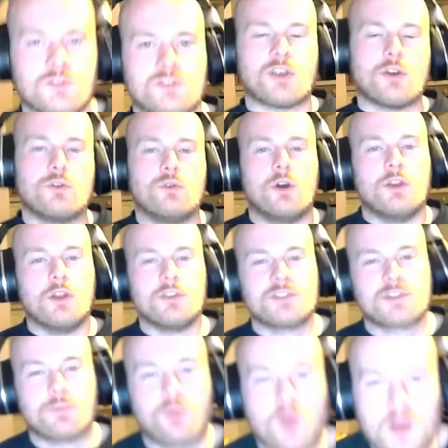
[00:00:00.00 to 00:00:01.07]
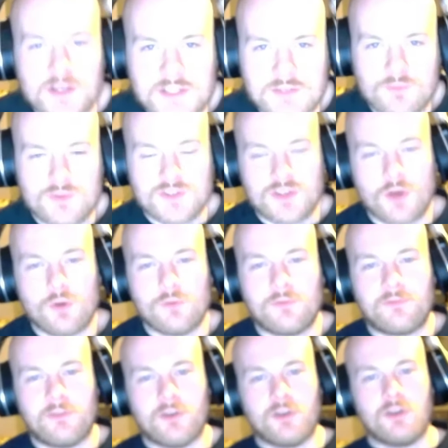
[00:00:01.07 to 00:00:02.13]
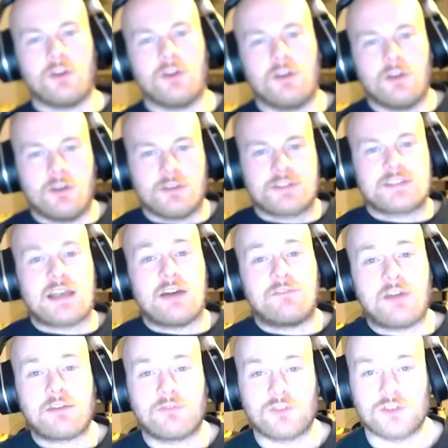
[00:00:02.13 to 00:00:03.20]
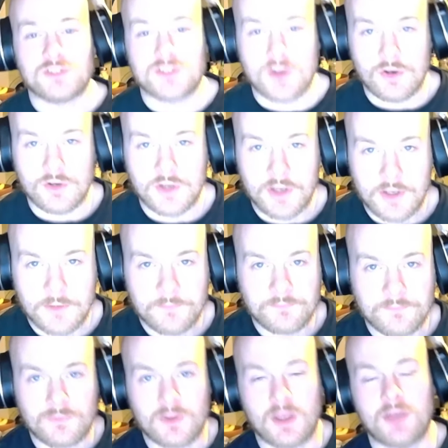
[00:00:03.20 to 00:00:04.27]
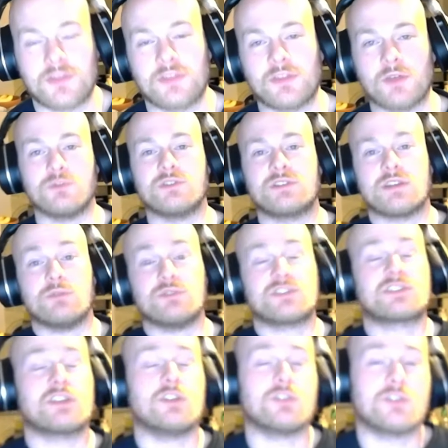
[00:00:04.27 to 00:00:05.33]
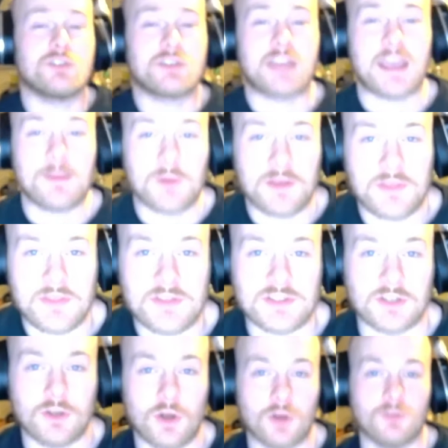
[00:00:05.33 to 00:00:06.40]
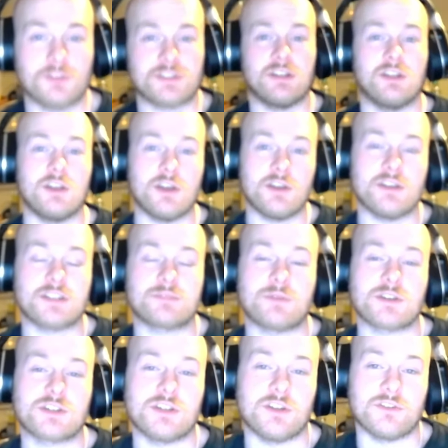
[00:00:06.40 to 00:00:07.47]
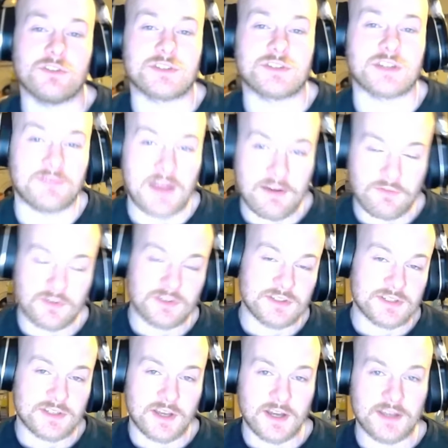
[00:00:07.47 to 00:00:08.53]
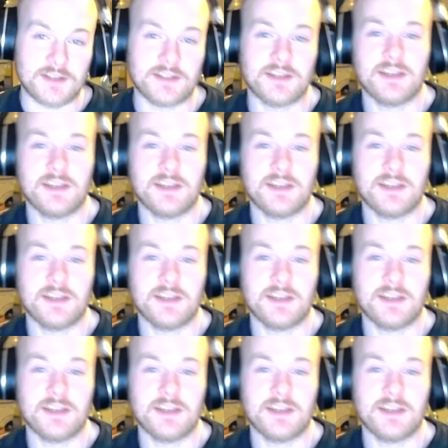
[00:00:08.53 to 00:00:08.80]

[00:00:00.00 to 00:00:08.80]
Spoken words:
So an unsurprising result for South Africa Tonga. I think it was still a good game, and I think there's a lot to learn, especially on the South African side,